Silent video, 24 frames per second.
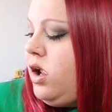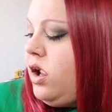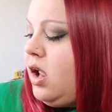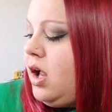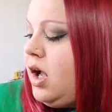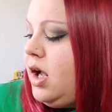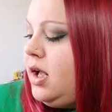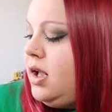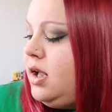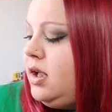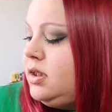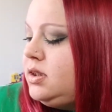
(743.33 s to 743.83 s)

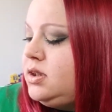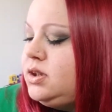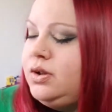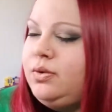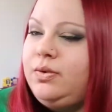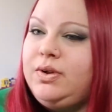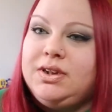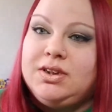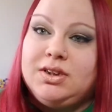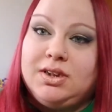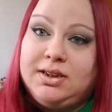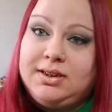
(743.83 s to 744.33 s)
It's
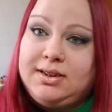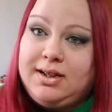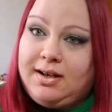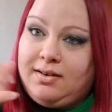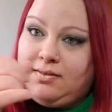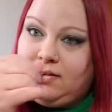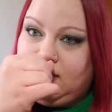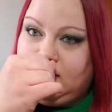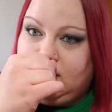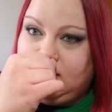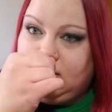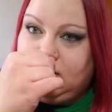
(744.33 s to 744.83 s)
always good to have
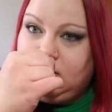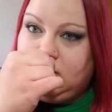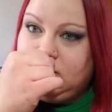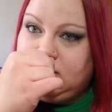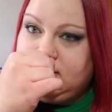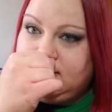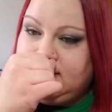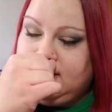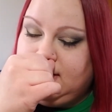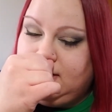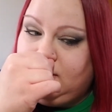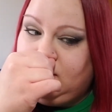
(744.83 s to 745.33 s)
like a
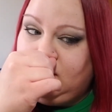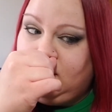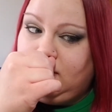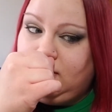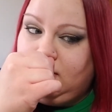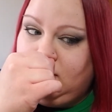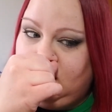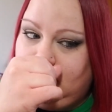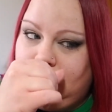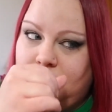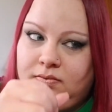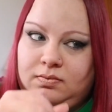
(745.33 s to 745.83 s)
standard
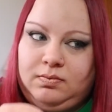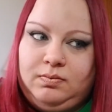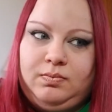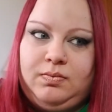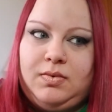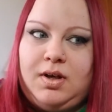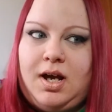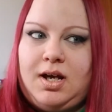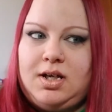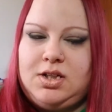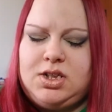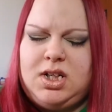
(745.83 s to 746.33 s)

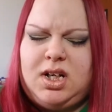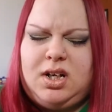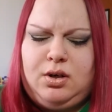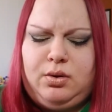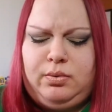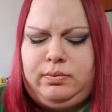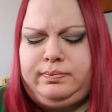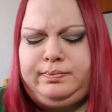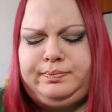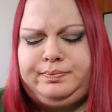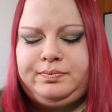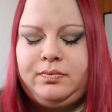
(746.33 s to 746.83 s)
eyeshadow.
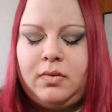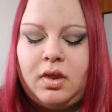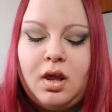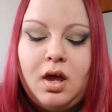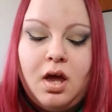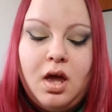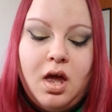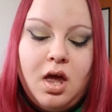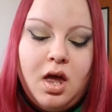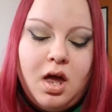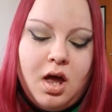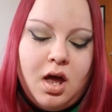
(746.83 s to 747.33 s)

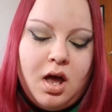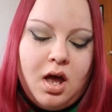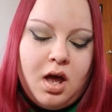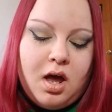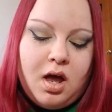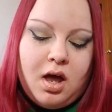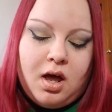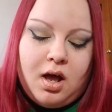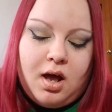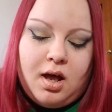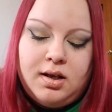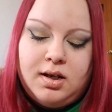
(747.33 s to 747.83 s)

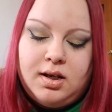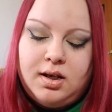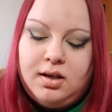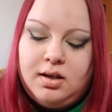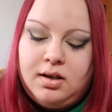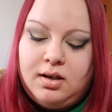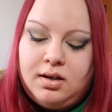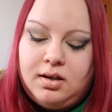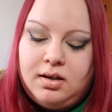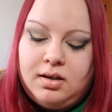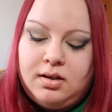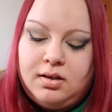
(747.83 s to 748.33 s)
And
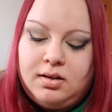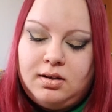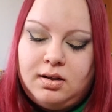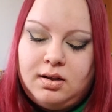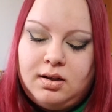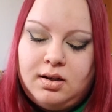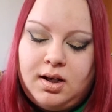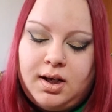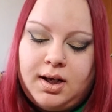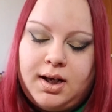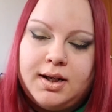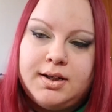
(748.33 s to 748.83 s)
then
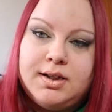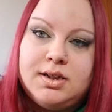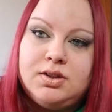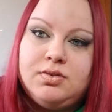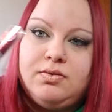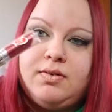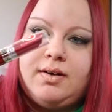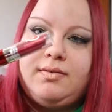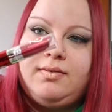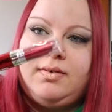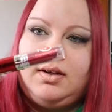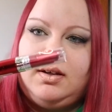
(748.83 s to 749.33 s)
I got this
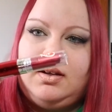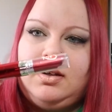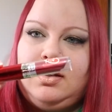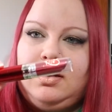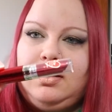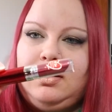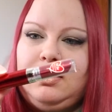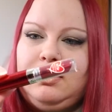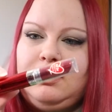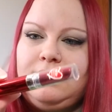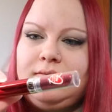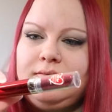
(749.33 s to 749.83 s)

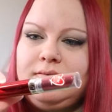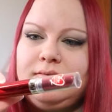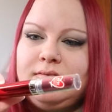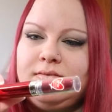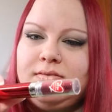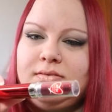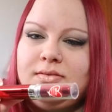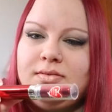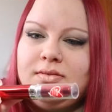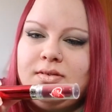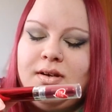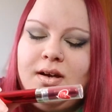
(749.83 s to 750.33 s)
Revlon
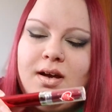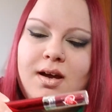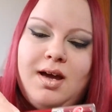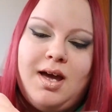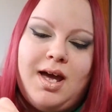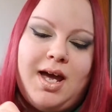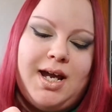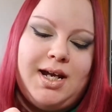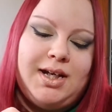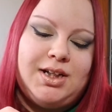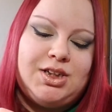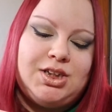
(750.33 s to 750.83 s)

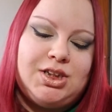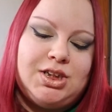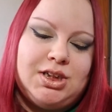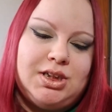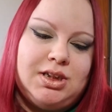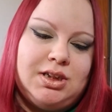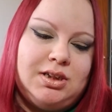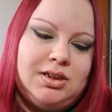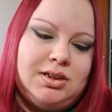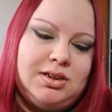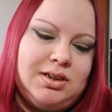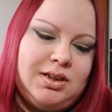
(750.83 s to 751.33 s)

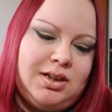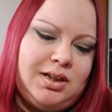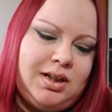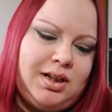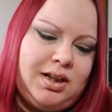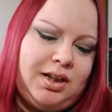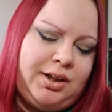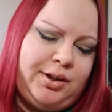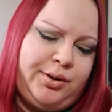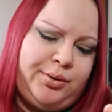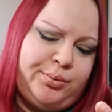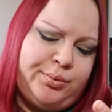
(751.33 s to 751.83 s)

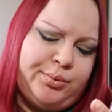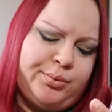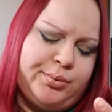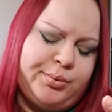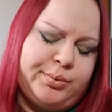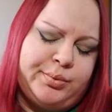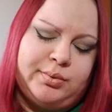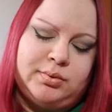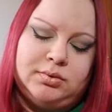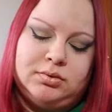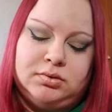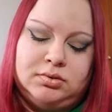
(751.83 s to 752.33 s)
HD,
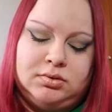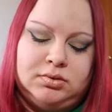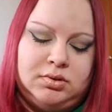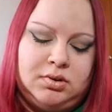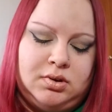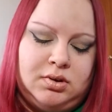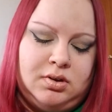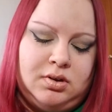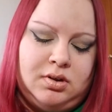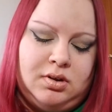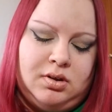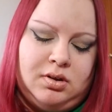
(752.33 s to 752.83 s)

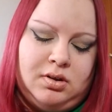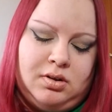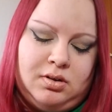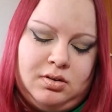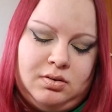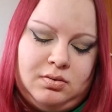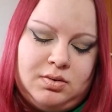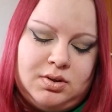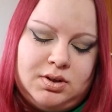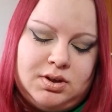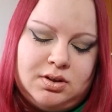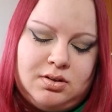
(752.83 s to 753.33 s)

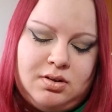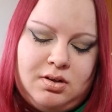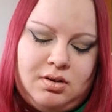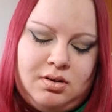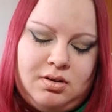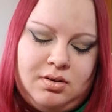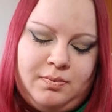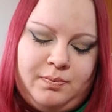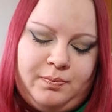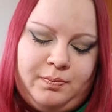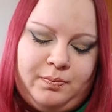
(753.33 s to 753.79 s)
what's it called?